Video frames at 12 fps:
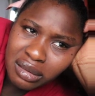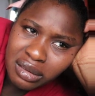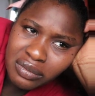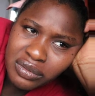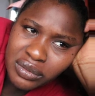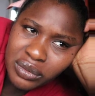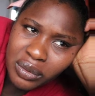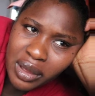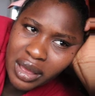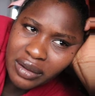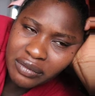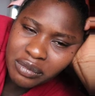even though
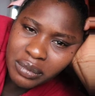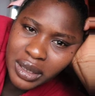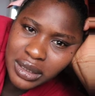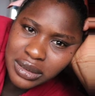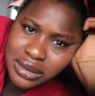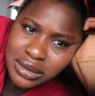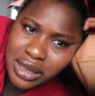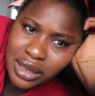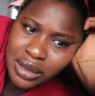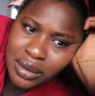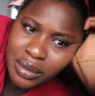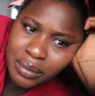I haven't met
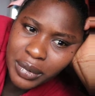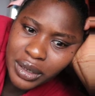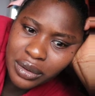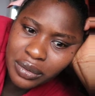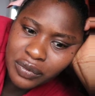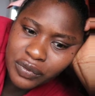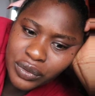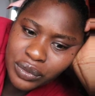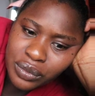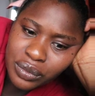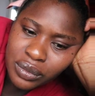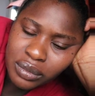many of
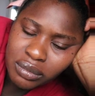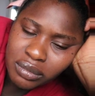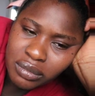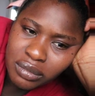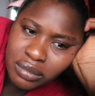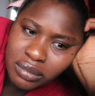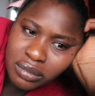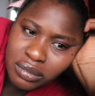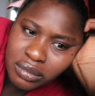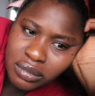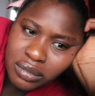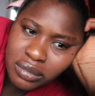you,
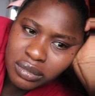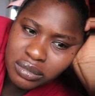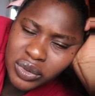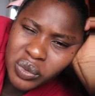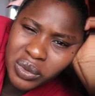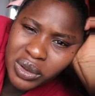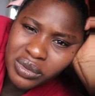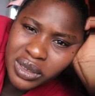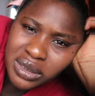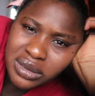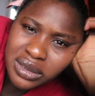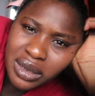the way
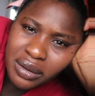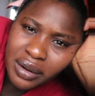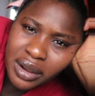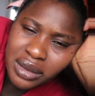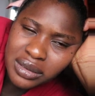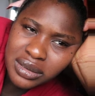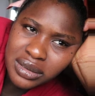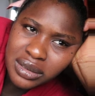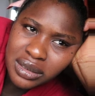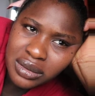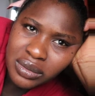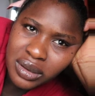we
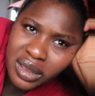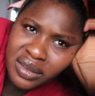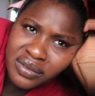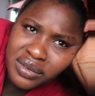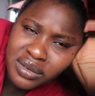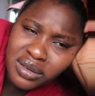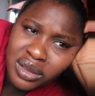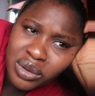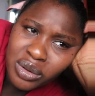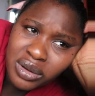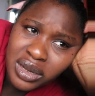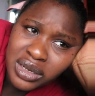interact, I feel a
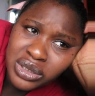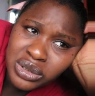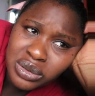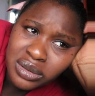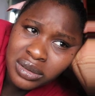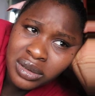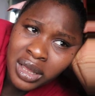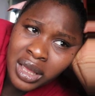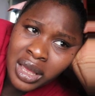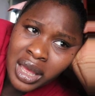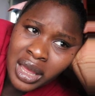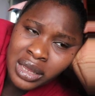connection.
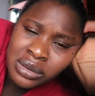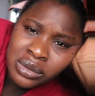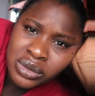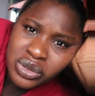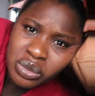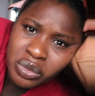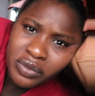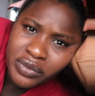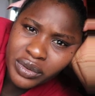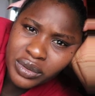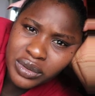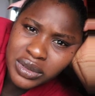I know some of
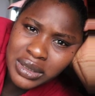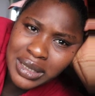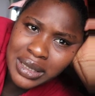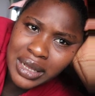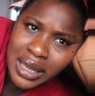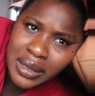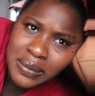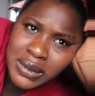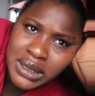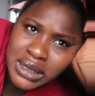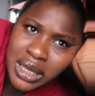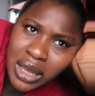you's
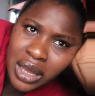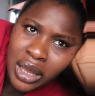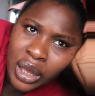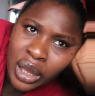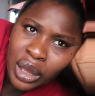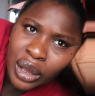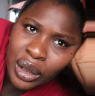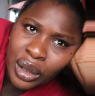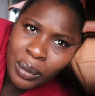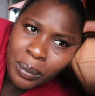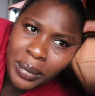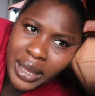names
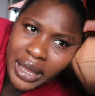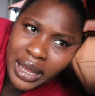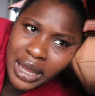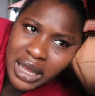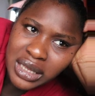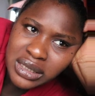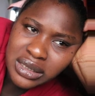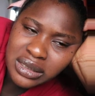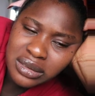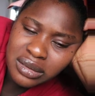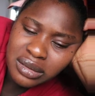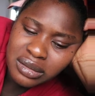by
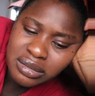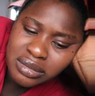heart